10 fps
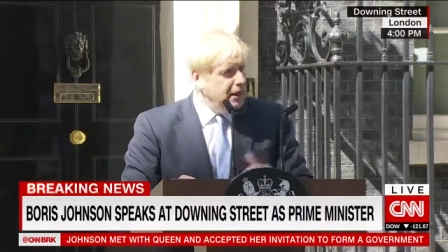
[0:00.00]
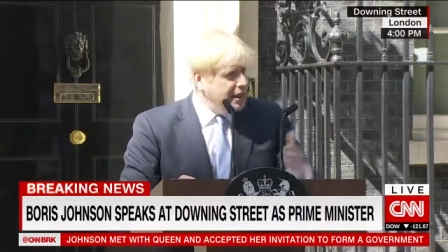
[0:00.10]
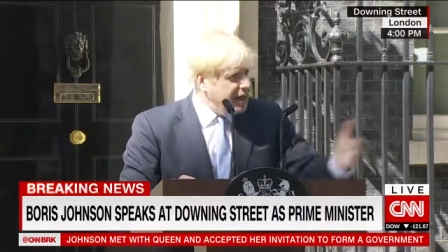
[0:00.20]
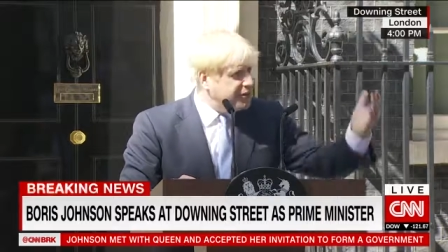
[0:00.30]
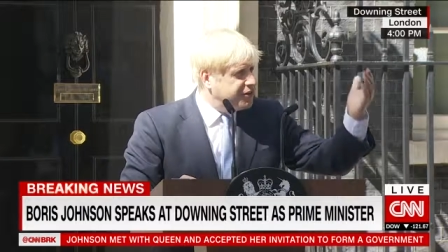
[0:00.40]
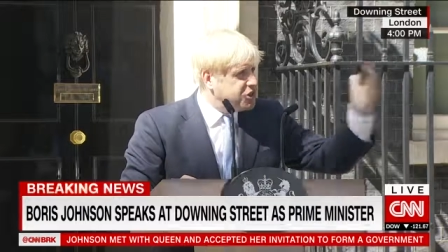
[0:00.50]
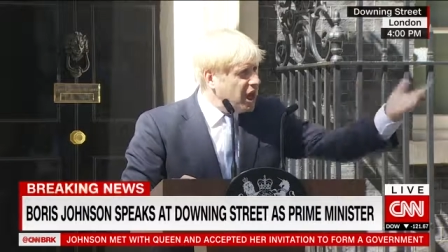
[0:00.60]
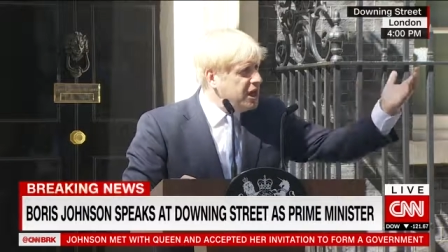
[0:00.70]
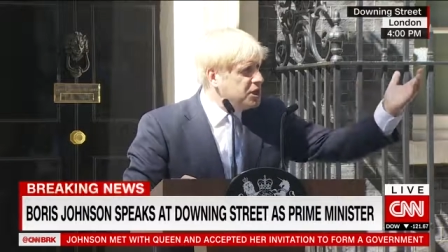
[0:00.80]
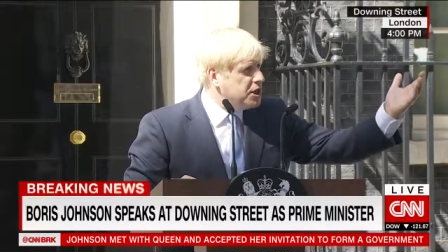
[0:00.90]
Let's
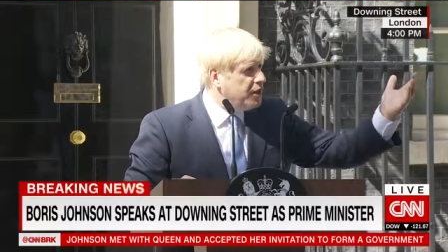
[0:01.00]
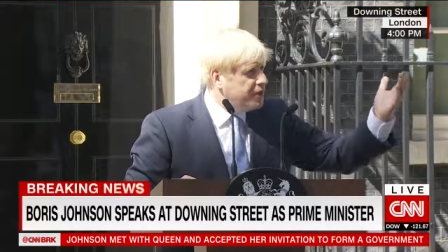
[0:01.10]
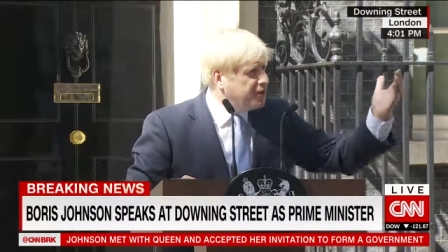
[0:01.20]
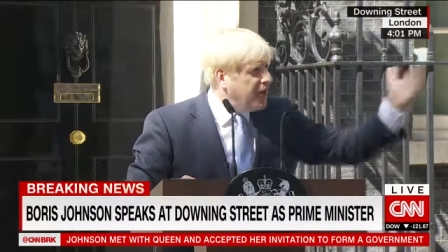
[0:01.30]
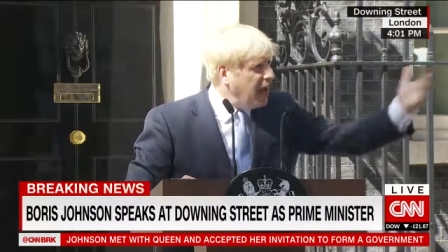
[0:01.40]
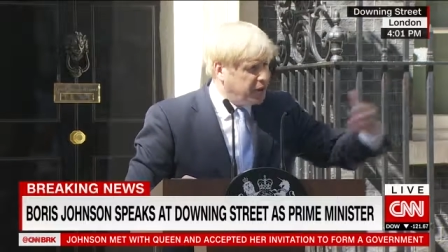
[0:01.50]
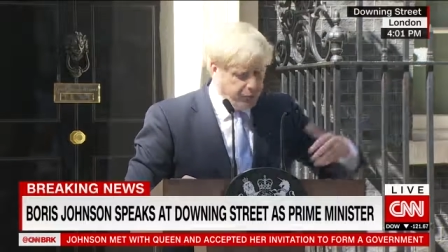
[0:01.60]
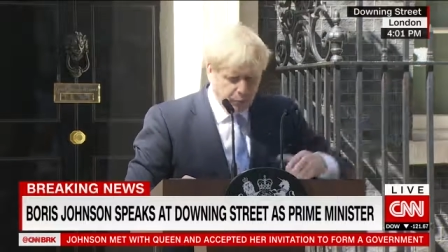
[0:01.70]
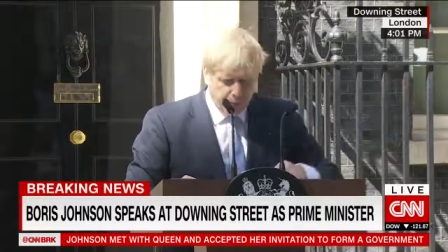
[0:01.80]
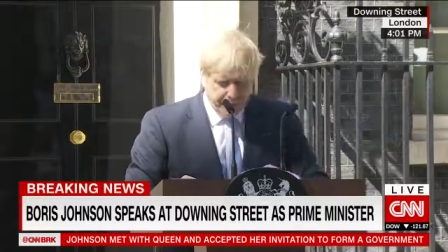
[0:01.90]
change the tax
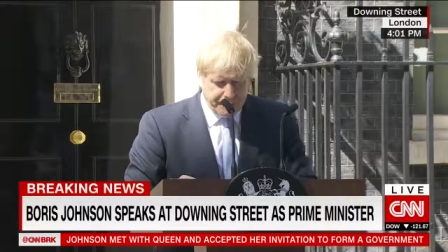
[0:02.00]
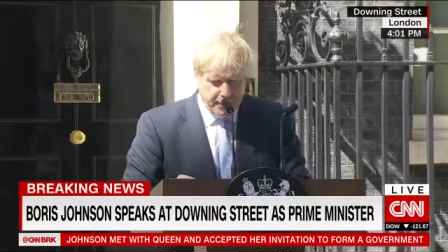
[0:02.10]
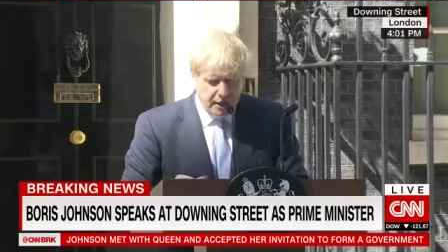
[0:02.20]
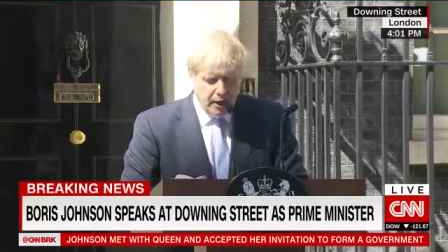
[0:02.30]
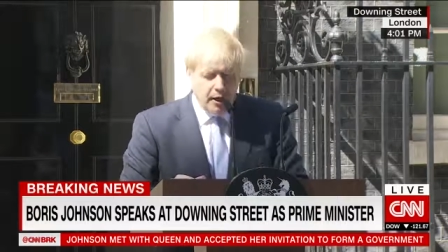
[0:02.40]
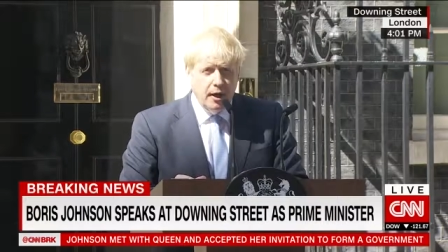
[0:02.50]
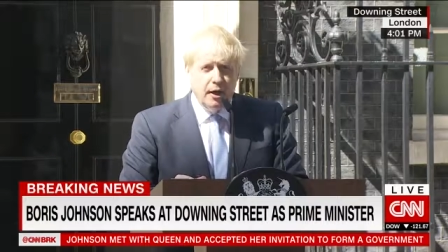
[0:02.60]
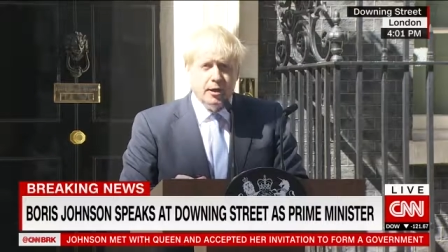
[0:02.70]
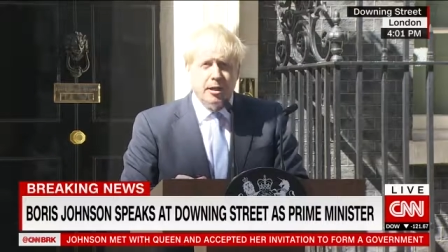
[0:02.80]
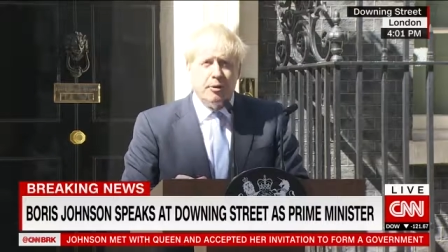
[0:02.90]
rules
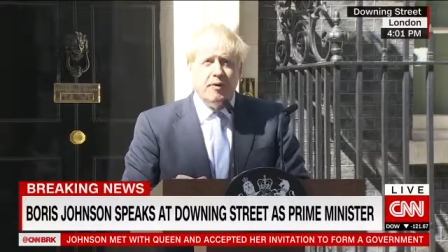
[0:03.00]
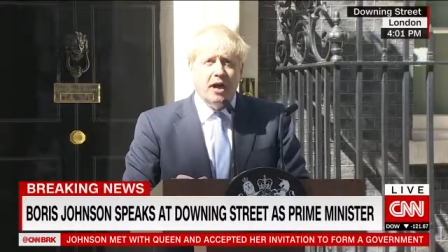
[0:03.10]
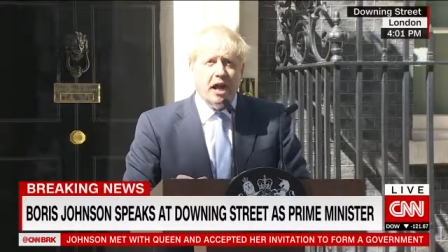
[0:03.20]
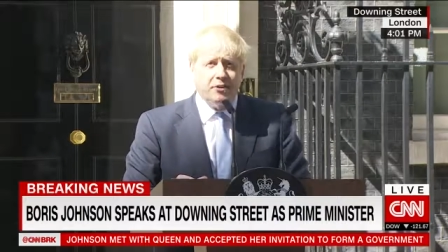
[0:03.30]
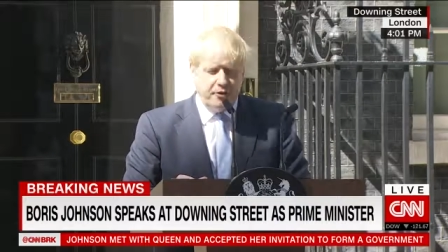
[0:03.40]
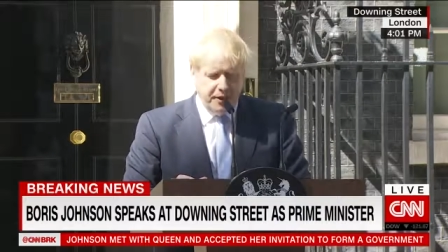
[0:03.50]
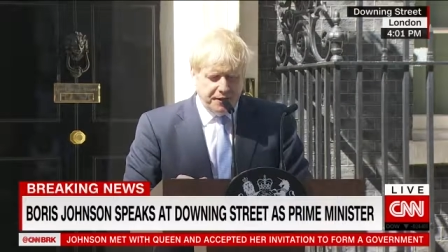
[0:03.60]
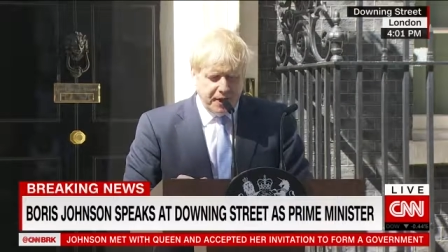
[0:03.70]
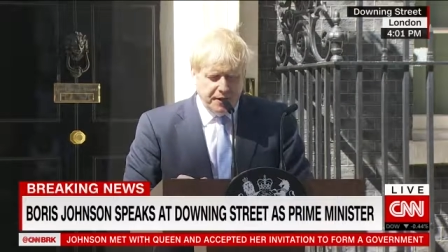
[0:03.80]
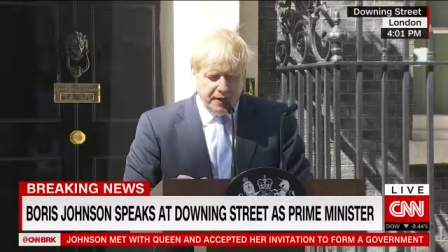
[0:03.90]
to provide extra
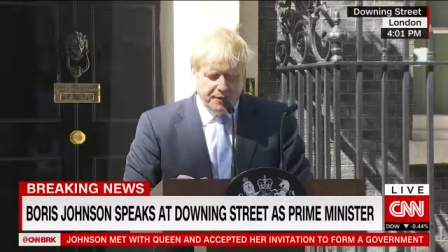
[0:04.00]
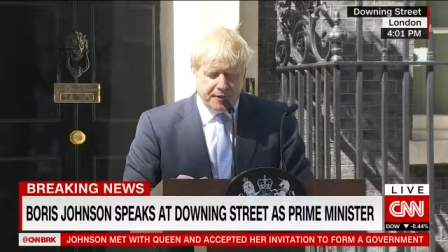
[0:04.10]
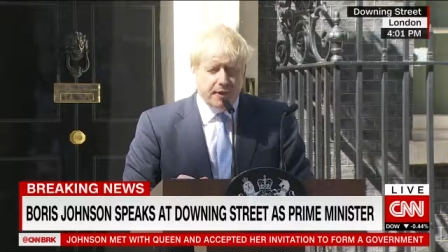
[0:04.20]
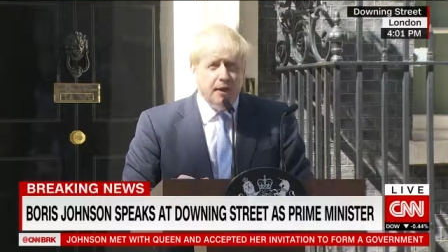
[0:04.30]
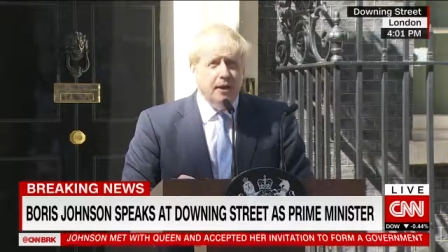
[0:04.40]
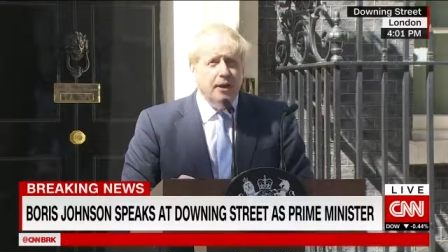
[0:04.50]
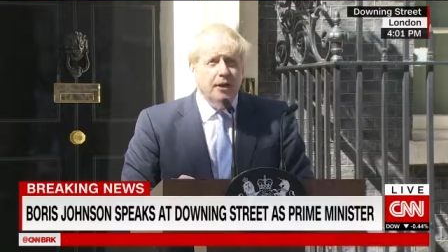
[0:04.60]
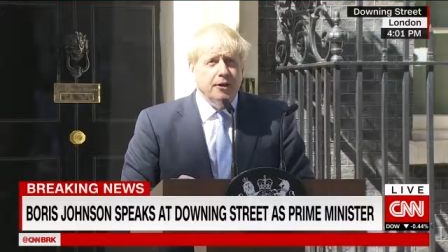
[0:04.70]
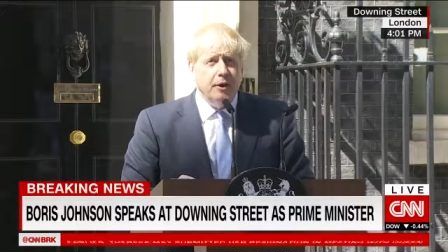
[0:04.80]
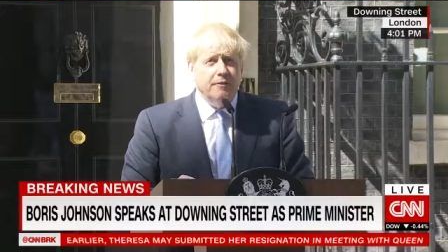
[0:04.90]
incentives
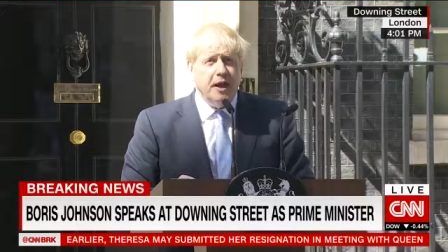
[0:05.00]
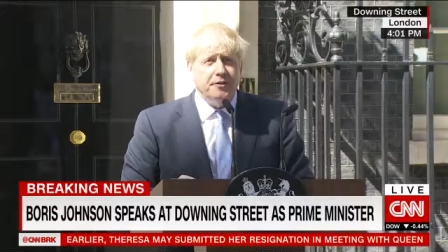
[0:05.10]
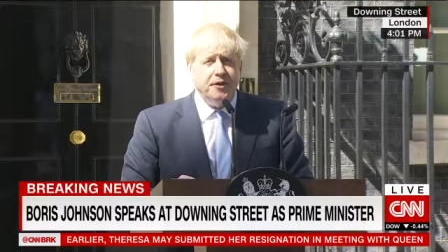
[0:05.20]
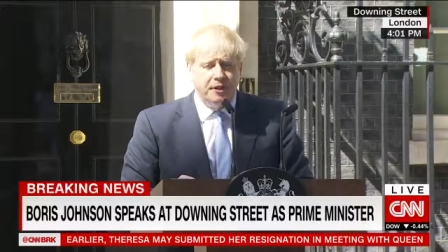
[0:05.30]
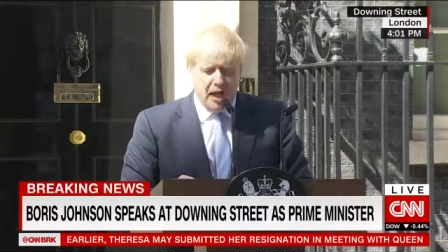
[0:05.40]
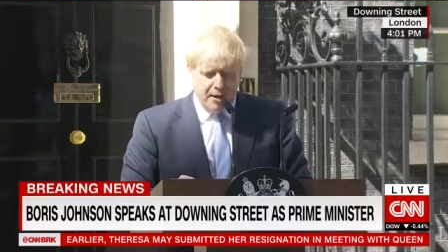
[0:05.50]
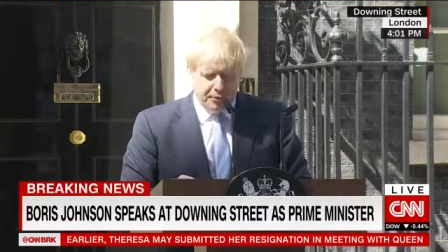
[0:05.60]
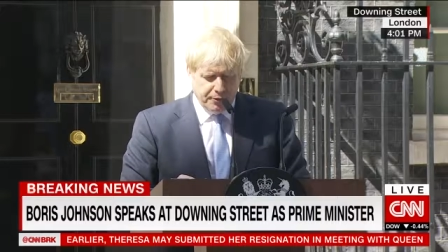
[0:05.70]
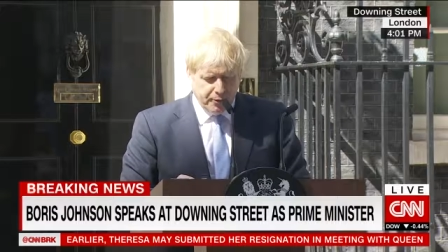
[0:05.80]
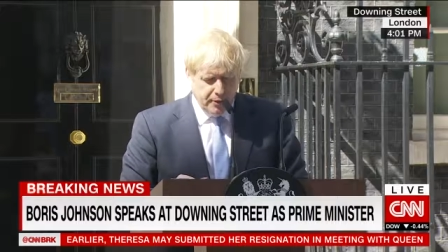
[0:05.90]
to invest in
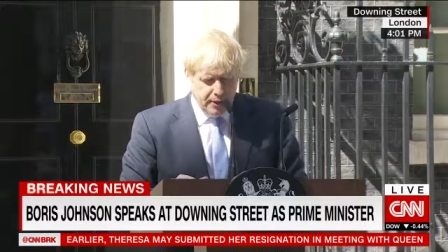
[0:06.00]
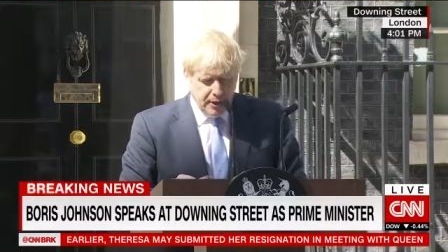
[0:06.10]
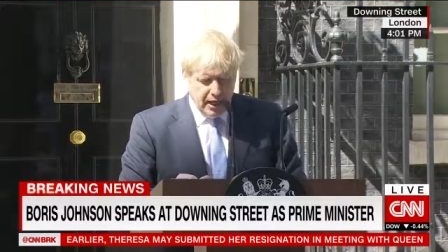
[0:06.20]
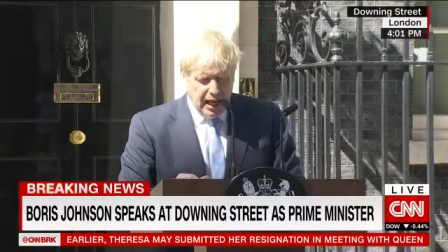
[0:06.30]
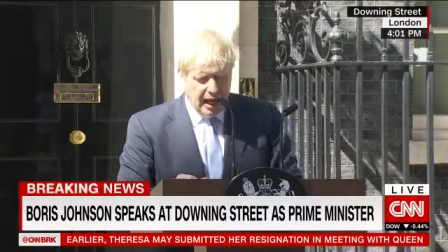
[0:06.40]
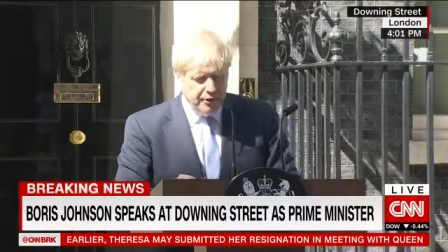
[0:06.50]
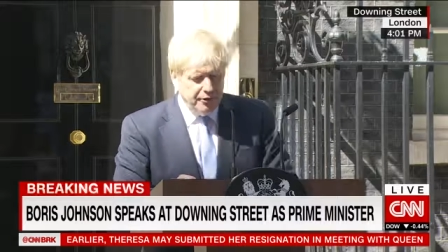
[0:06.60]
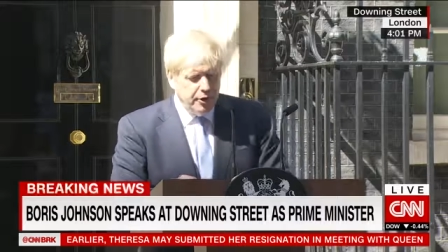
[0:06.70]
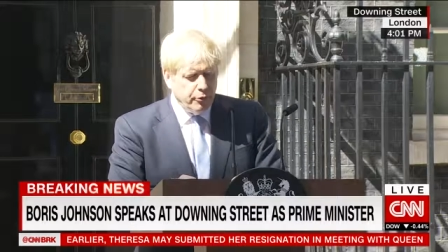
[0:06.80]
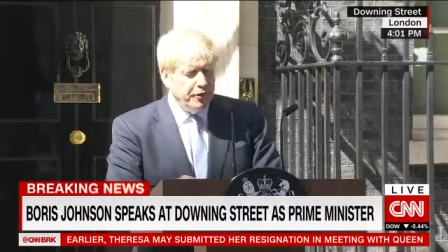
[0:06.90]
capital and
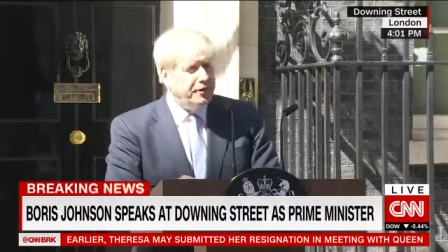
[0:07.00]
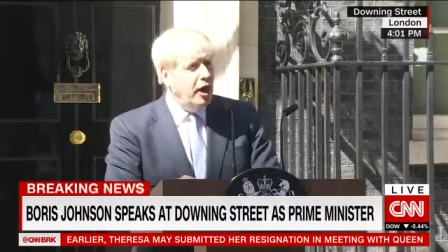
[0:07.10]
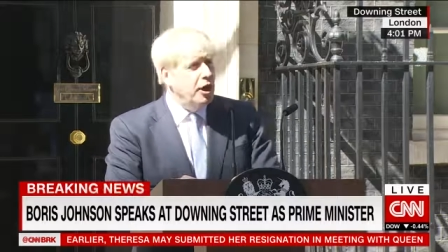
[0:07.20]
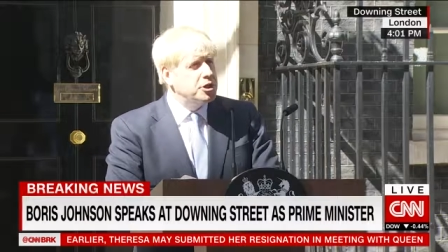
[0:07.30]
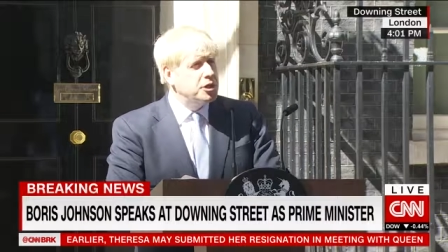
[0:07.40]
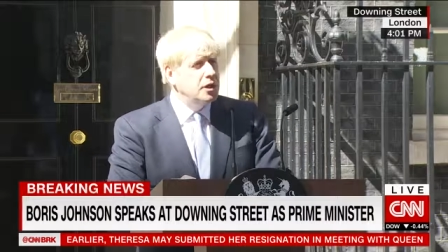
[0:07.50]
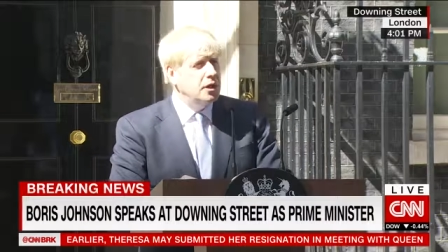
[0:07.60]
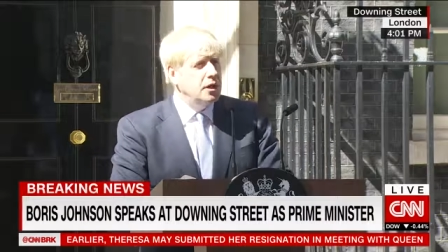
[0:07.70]
research.